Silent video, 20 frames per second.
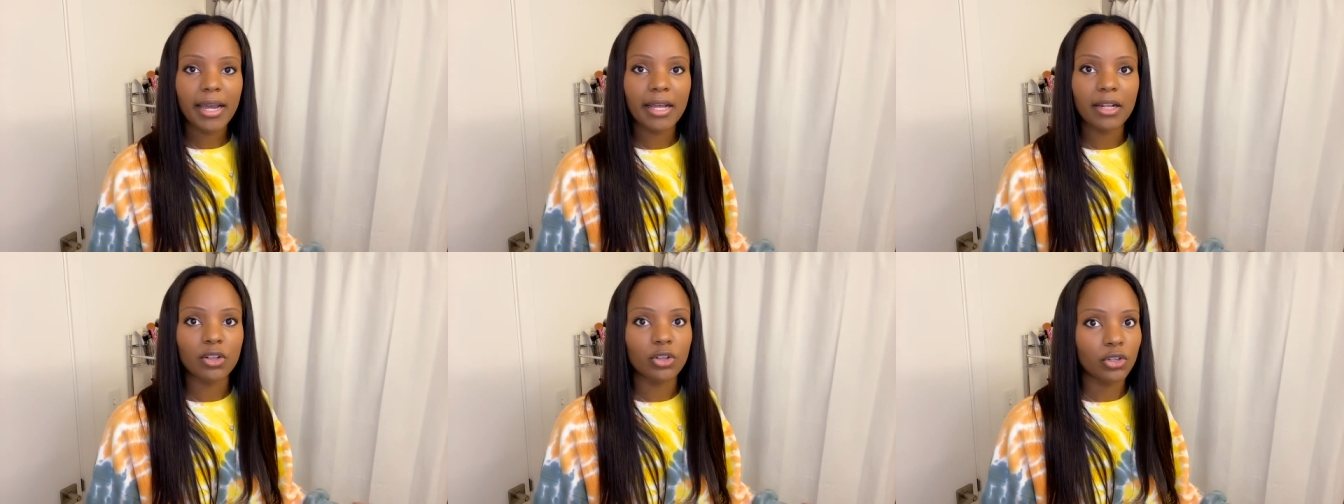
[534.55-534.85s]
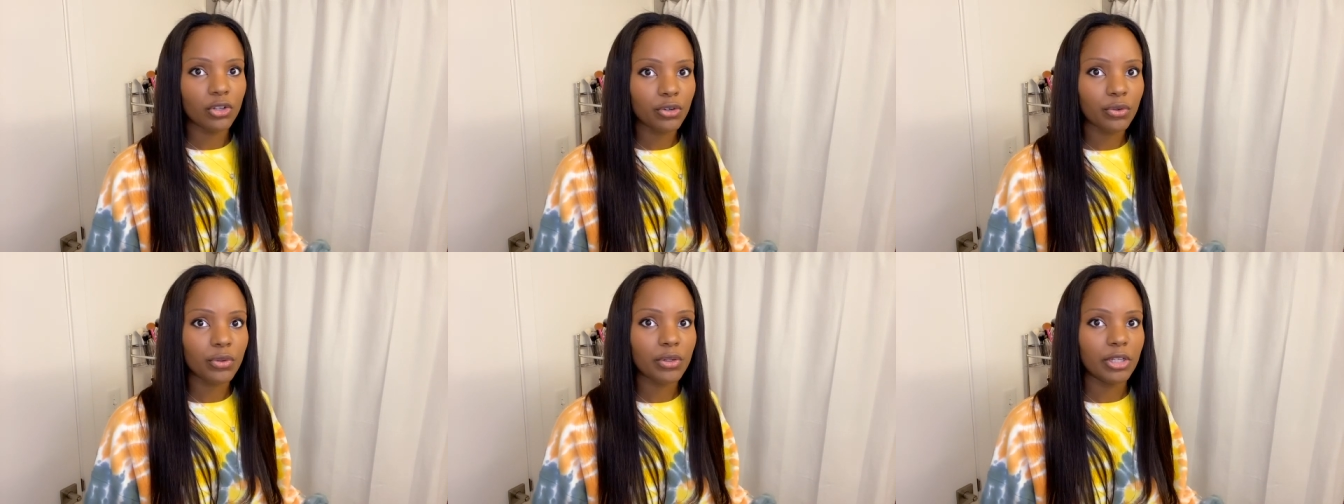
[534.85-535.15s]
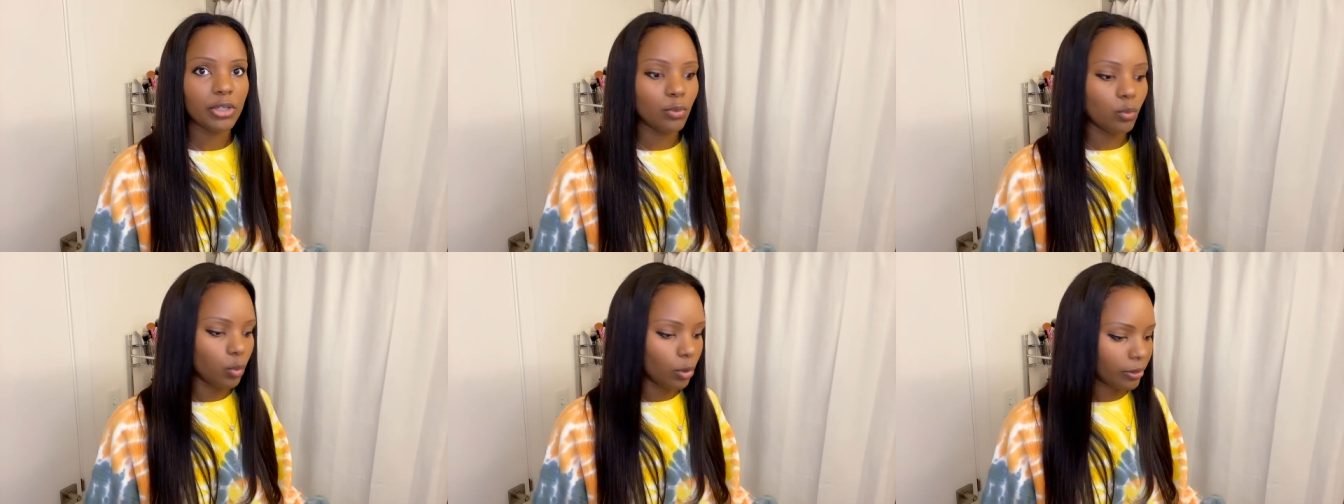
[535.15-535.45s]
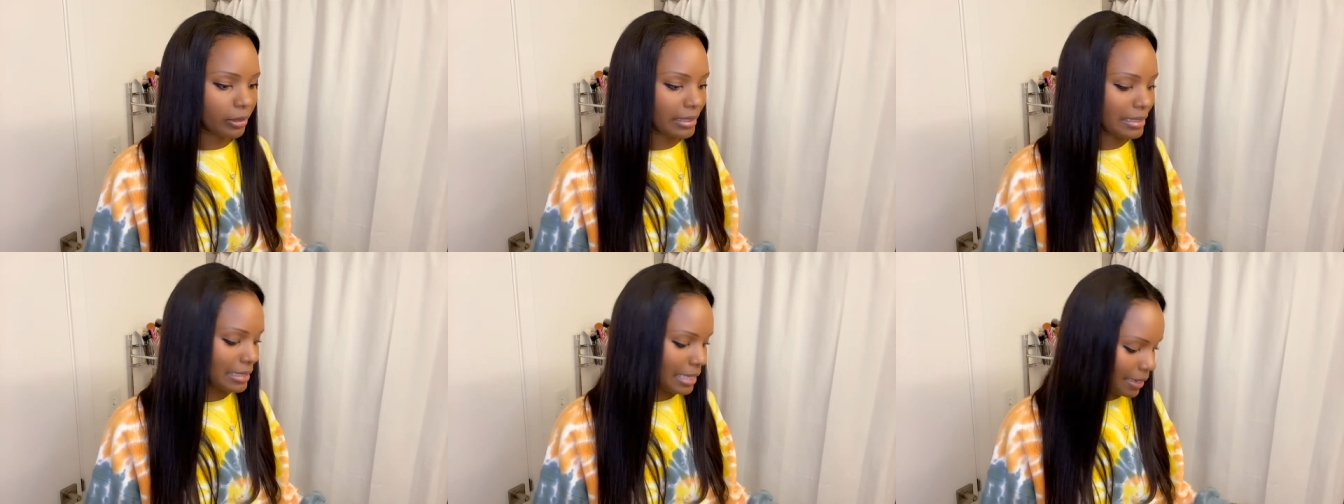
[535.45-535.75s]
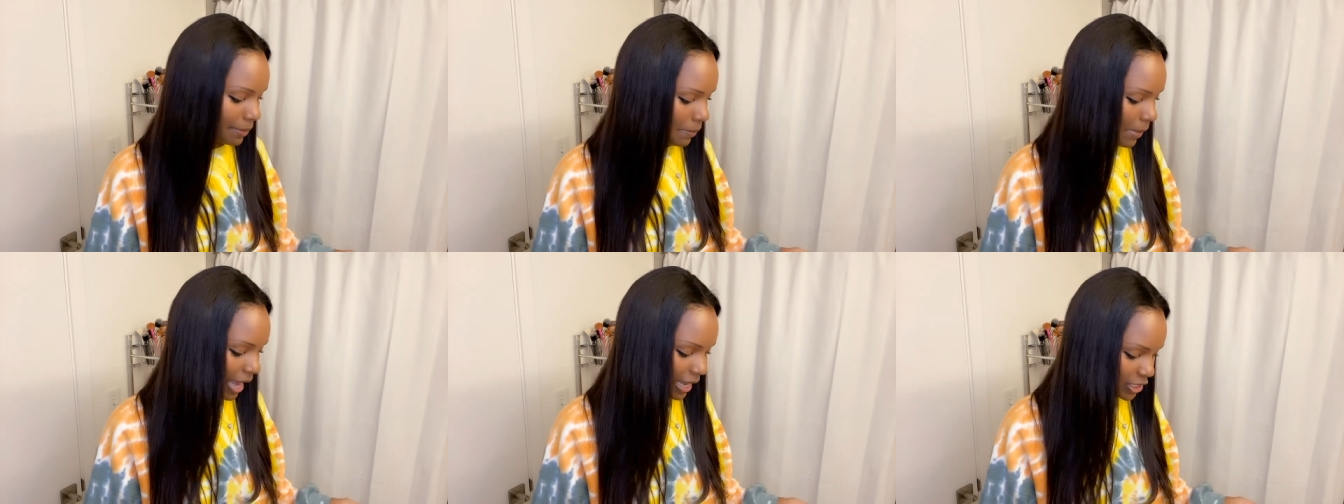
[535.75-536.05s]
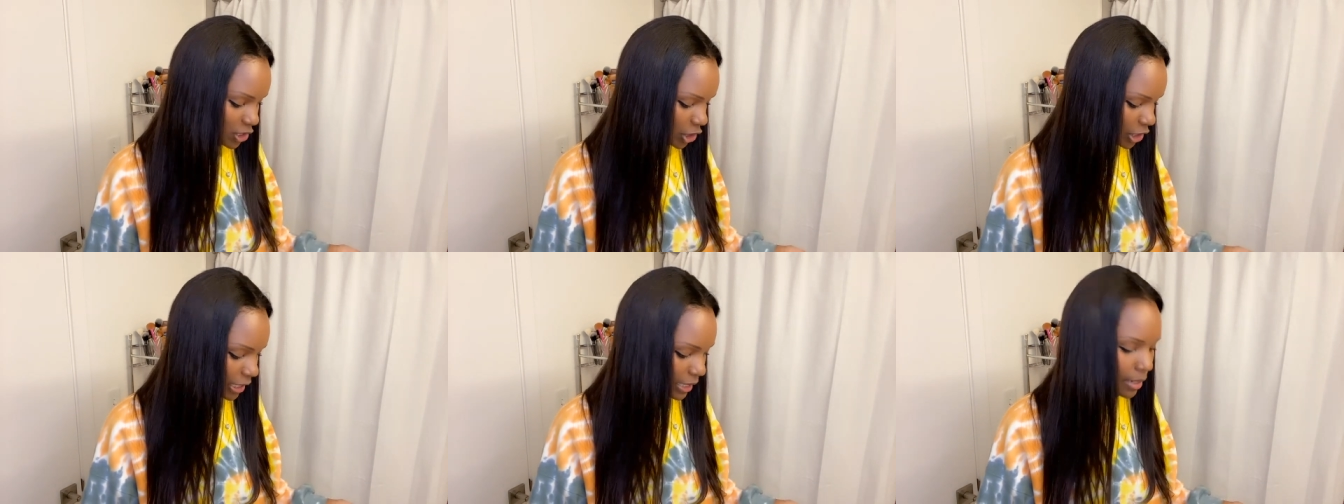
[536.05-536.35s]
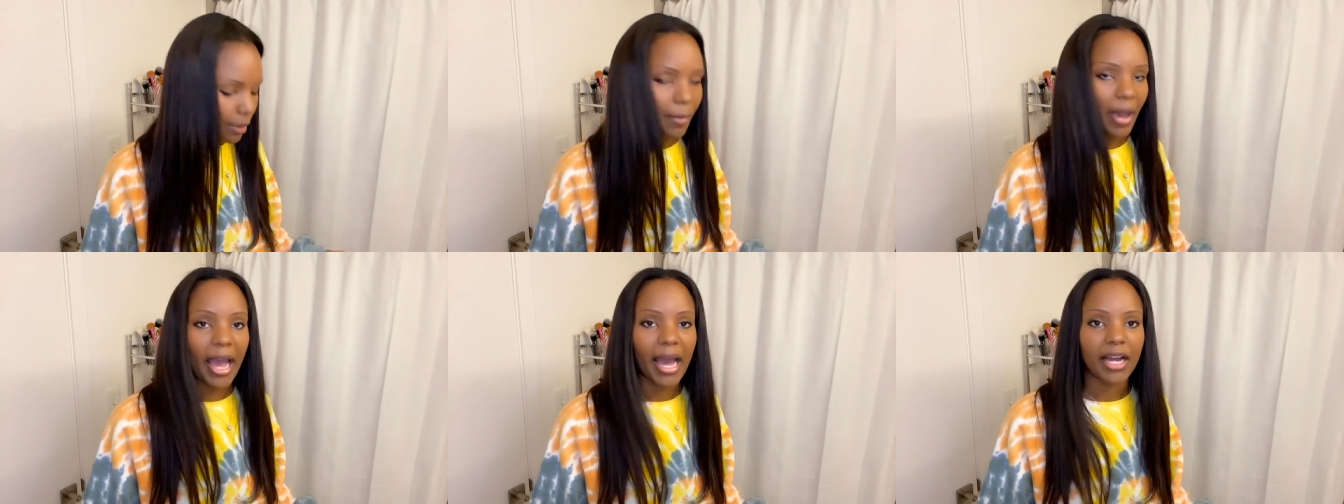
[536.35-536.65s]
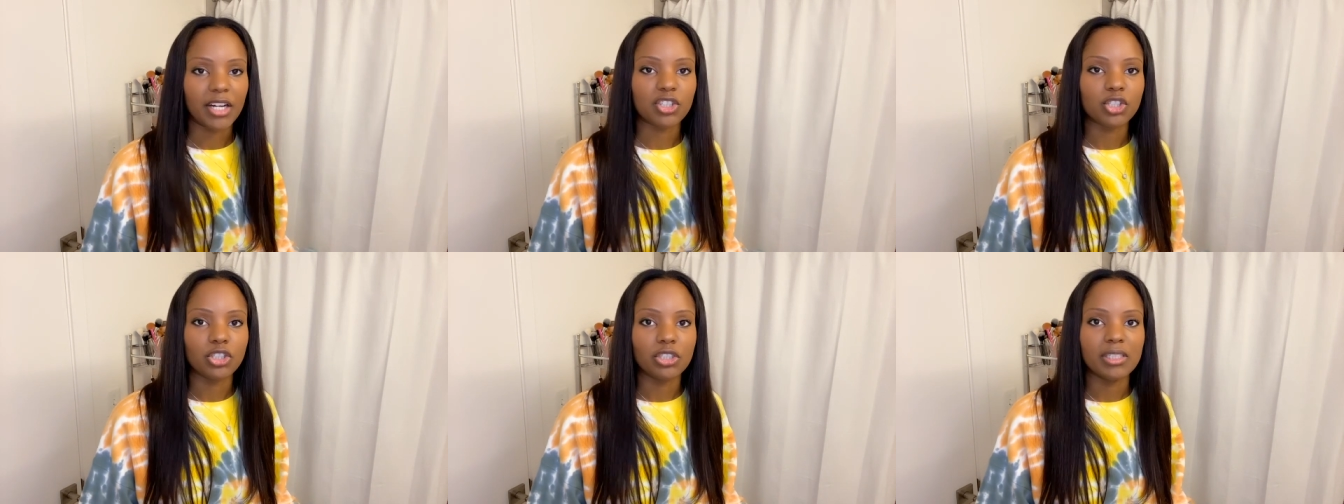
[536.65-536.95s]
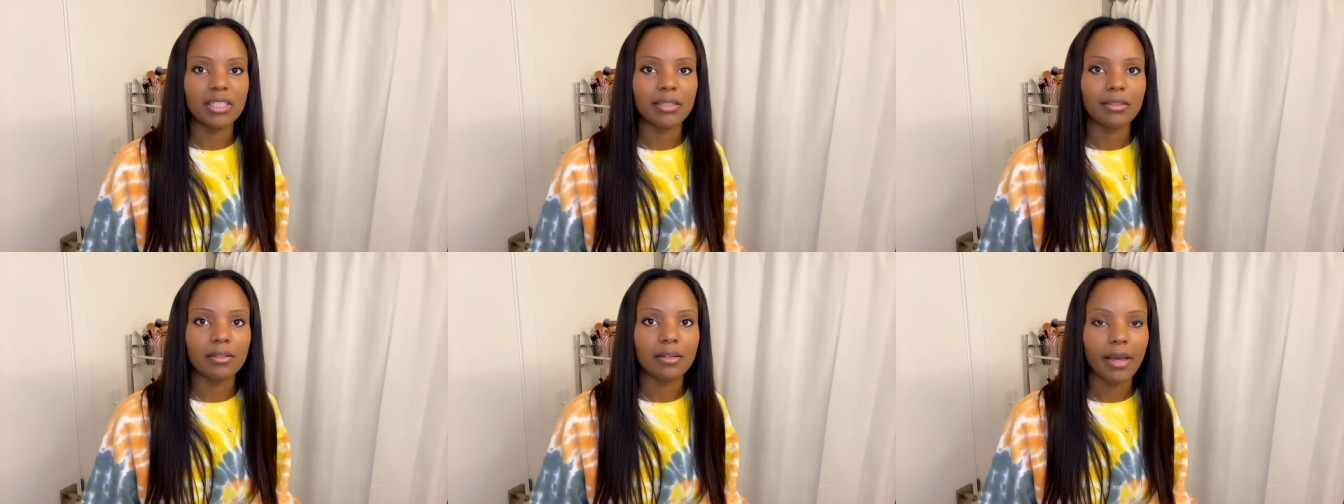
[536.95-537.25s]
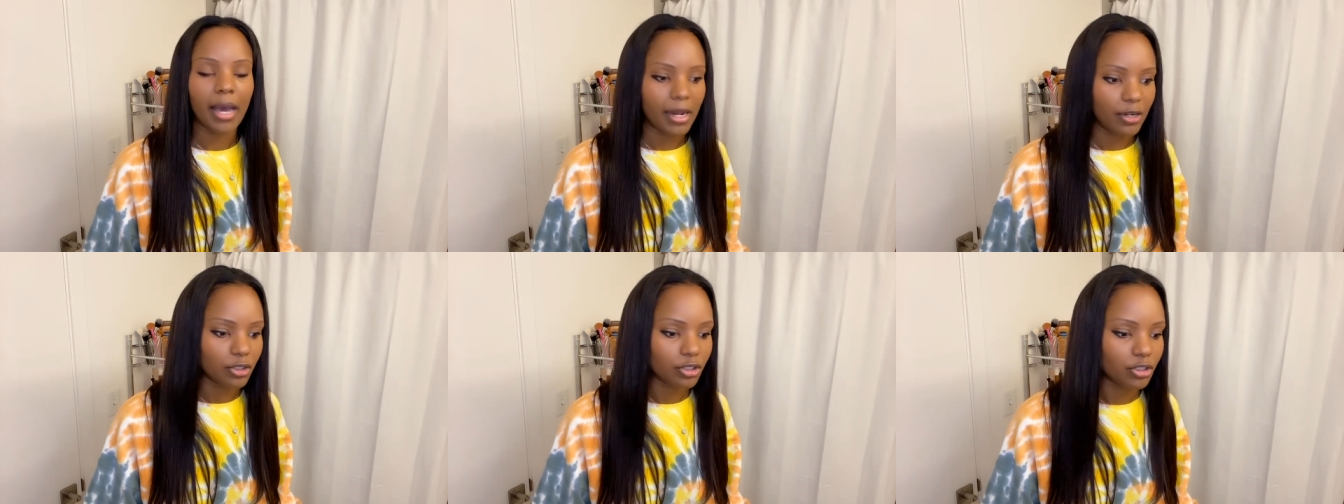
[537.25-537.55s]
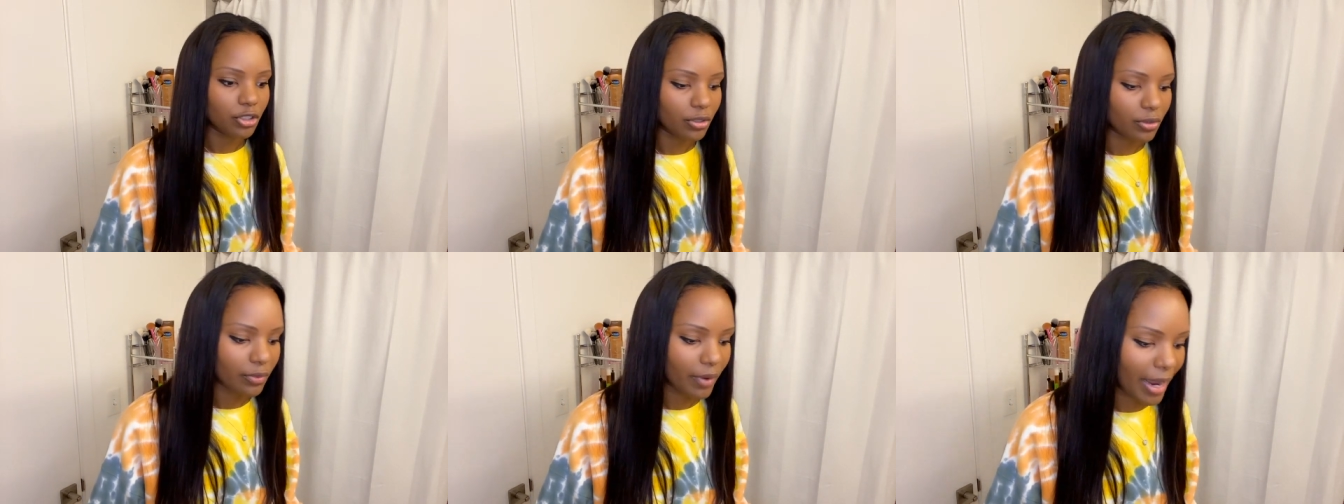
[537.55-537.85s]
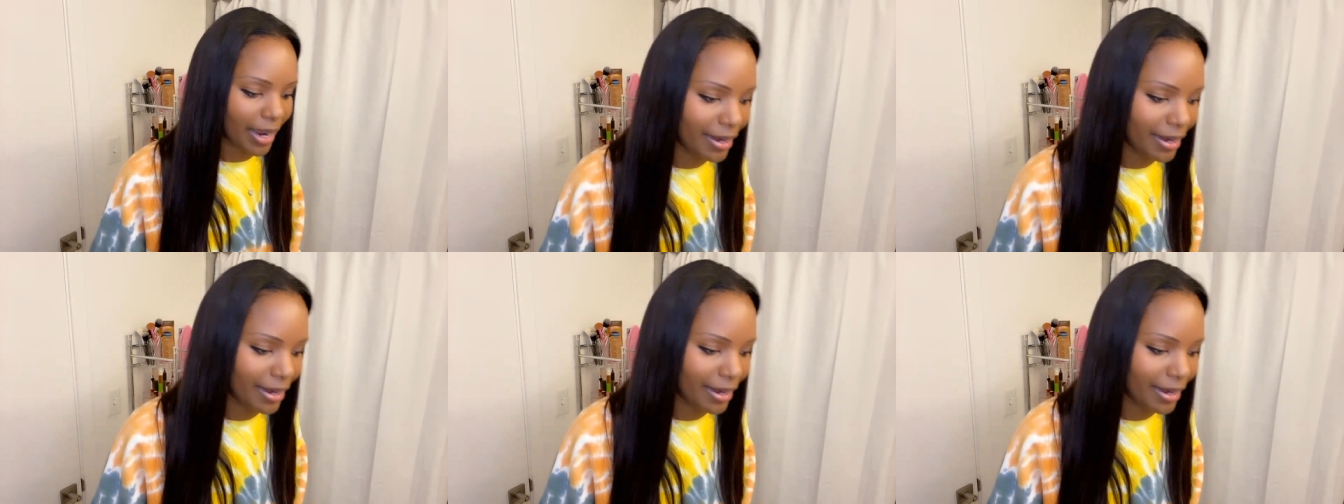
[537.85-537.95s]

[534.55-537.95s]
it literally works like magic, and I'm actually kind of shook right